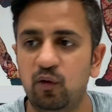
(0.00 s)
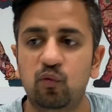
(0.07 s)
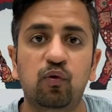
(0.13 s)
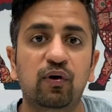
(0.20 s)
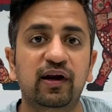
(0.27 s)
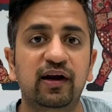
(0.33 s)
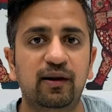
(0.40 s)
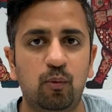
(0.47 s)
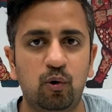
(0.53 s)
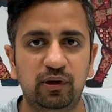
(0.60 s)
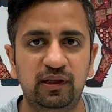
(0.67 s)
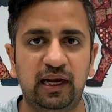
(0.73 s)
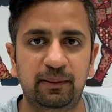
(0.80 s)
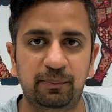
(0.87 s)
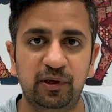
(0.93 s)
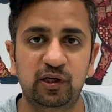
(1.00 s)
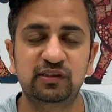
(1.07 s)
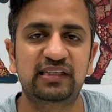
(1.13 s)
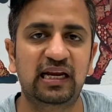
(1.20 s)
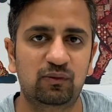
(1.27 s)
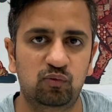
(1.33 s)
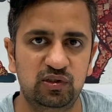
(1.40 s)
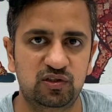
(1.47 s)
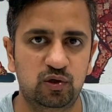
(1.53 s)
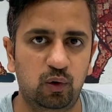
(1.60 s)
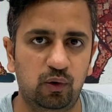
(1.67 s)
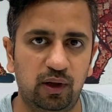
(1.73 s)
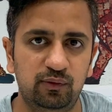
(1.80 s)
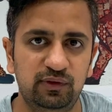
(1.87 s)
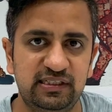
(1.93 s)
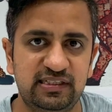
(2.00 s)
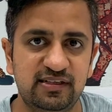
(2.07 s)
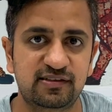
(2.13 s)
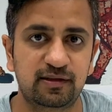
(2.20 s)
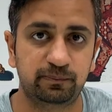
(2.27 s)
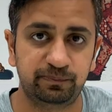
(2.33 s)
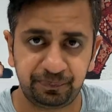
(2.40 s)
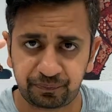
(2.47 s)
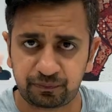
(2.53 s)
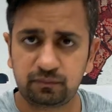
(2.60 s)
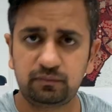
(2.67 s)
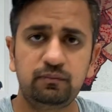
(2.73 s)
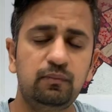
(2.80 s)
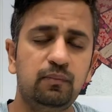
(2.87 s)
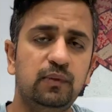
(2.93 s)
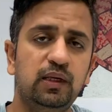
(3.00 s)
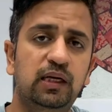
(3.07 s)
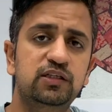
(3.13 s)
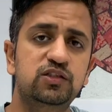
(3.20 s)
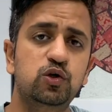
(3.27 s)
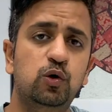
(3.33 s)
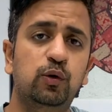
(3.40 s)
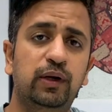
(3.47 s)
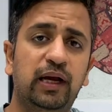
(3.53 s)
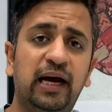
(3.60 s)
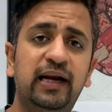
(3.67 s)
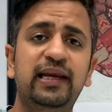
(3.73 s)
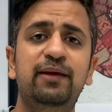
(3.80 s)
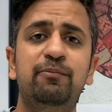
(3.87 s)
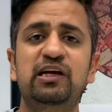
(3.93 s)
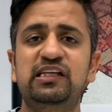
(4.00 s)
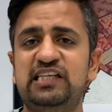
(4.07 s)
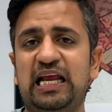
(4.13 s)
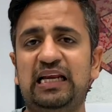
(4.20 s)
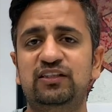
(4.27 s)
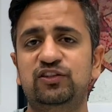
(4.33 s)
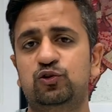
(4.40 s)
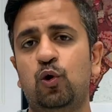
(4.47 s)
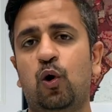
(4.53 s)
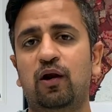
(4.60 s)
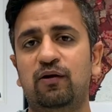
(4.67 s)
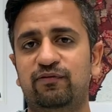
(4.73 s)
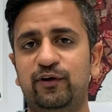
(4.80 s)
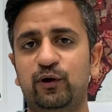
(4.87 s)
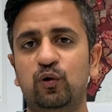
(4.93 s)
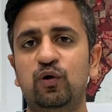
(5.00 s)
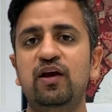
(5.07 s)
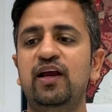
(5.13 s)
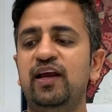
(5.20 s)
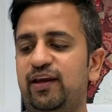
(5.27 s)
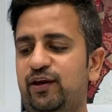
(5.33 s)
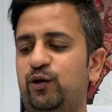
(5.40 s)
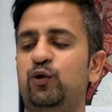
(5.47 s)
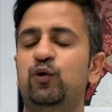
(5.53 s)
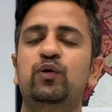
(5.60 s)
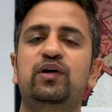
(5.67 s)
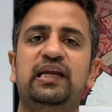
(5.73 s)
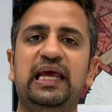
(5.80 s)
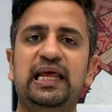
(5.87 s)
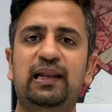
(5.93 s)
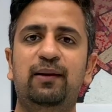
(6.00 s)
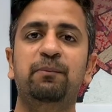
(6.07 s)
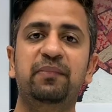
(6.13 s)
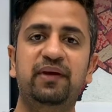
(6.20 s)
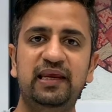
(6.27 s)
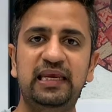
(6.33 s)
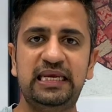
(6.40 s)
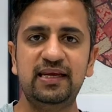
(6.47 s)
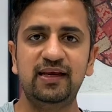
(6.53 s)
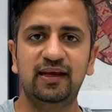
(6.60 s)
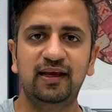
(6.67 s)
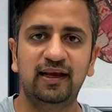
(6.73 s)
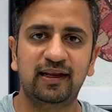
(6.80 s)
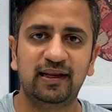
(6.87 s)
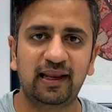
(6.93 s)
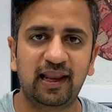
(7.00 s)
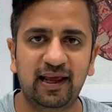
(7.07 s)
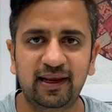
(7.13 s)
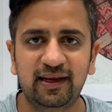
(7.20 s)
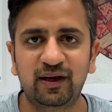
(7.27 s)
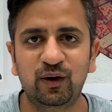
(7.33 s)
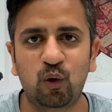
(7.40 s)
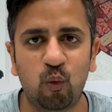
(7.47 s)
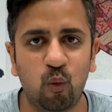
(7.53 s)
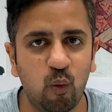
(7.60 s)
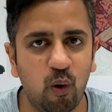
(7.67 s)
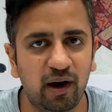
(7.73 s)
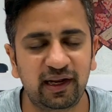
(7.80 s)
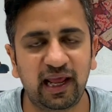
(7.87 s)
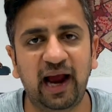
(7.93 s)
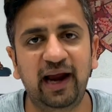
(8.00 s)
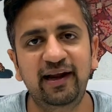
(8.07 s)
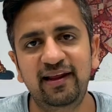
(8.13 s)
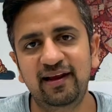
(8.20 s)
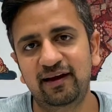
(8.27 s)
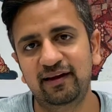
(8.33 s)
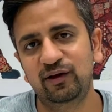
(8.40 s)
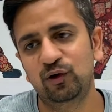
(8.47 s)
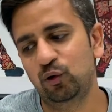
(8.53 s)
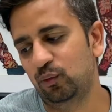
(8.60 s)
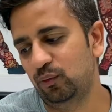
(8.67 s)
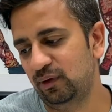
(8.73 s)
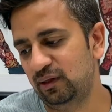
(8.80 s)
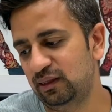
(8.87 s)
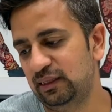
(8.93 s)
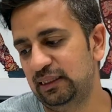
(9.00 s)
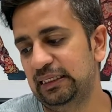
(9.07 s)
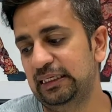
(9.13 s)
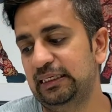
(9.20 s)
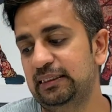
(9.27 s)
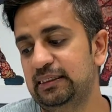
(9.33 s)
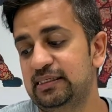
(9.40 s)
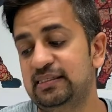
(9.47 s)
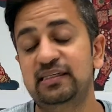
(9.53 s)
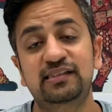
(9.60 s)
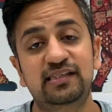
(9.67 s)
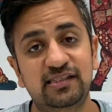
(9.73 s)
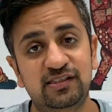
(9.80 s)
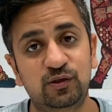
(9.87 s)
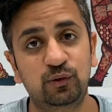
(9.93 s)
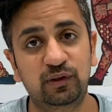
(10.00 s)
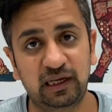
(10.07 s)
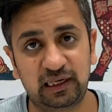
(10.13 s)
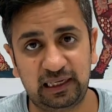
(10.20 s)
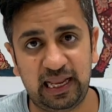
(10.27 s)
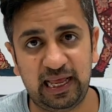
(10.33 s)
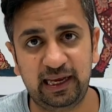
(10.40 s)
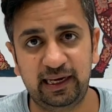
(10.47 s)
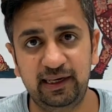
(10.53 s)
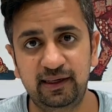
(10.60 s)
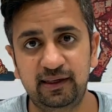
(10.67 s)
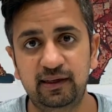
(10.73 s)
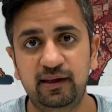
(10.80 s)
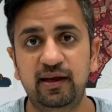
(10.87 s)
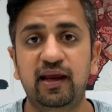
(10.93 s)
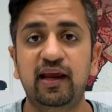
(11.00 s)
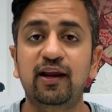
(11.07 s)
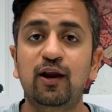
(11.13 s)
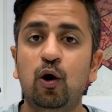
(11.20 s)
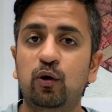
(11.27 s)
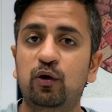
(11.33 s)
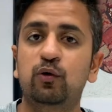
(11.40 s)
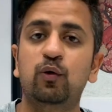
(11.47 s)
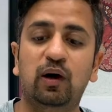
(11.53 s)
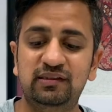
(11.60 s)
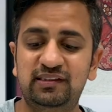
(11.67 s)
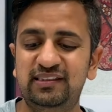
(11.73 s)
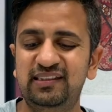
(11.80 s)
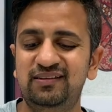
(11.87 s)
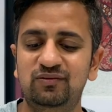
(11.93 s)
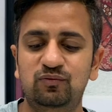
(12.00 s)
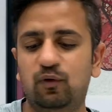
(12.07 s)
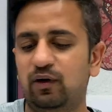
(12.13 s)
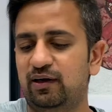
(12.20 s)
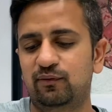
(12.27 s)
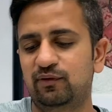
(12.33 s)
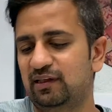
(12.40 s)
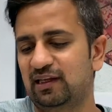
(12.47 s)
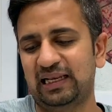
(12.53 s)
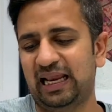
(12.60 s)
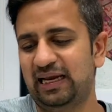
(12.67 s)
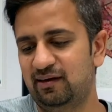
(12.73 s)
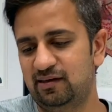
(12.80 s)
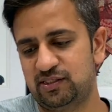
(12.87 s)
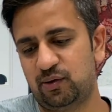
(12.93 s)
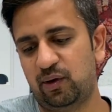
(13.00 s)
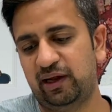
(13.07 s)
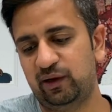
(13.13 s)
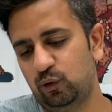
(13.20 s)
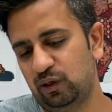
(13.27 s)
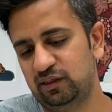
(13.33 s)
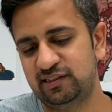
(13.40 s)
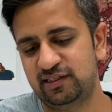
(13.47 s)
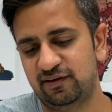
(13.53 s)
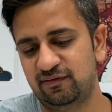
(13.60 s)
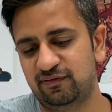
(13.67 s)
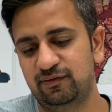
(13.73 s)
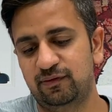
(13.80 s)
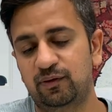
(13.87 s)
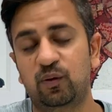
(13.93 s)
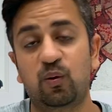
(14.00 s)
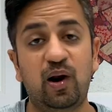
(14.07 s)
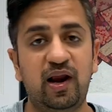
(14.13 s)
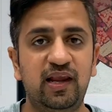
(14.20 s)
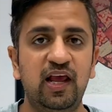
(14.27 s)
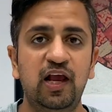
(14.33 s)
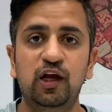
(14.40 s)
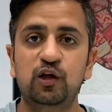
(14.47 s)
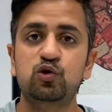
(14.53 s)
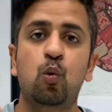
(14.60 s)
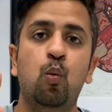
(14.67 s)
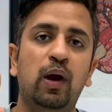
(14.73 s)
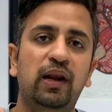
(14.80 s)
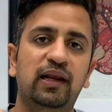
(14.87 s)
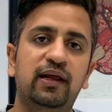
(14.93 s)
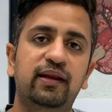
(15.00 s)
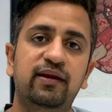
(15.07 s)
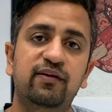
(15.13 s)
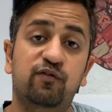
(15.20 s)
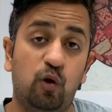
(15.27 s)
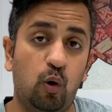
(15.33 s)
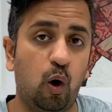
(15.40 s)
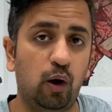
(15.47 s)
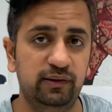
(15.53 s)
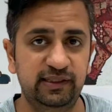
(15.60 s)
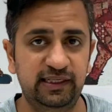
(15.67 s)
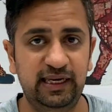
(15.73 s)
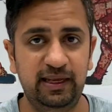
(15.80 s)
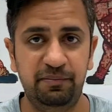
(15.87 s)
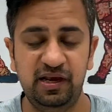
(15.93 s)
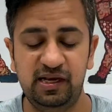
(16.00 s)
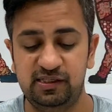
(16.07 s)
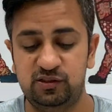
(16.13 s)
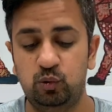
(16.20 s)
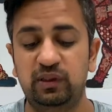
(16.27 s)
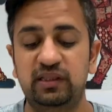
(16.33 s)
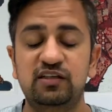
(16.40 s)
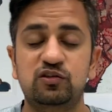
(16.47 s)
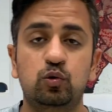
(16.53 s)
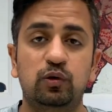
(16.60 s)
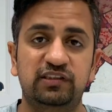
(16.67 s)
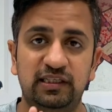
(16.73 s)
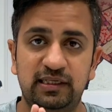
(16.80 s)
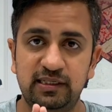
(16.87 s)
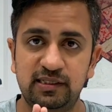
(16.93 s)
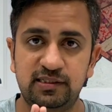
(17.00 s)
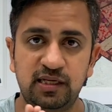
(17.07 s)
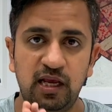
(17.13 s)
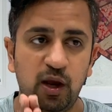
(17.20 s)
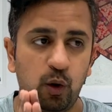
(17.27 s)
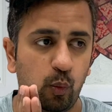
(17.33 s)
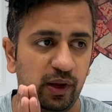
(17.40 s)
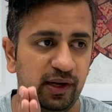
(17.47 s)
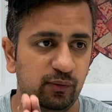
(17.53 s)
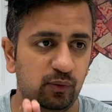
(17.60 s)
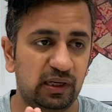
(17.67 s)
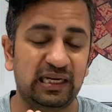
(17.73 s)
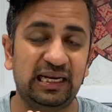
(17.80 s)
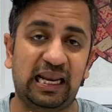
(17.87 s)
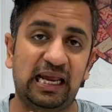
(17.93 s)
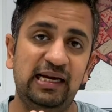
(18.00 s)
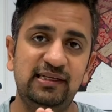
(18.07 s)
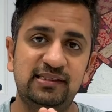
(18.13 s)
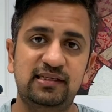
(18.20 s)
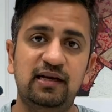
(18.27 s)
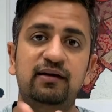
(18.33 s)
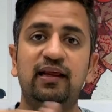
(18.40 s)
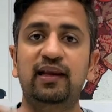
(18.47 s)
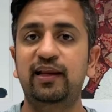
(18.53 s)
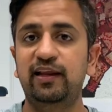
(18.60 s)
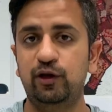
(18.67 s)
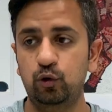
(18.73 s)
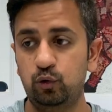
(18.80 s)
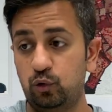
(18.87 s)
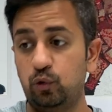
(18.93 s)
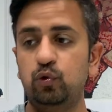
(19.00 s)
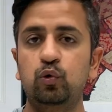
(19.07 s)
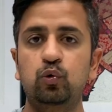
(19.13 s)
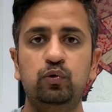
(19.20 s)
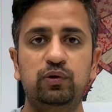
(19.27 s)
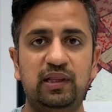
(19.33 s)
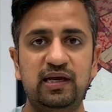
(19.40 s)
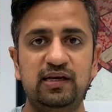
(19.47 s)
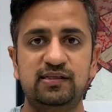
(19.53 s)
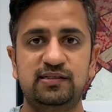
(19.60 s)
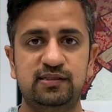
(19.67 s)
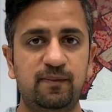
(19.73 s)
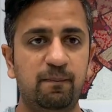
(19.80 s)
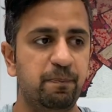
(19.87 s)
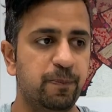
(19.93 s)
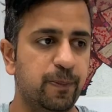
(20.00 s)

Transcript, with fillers: Forget about that, because that will slow down the system. So a DBA challenge to all of you. You tell me like what idea you will suggest to the client in order to achieve whatever the client is trying to achieve. Right? So one learning for all the DBAs with this question is, whenever clients are telling you to do this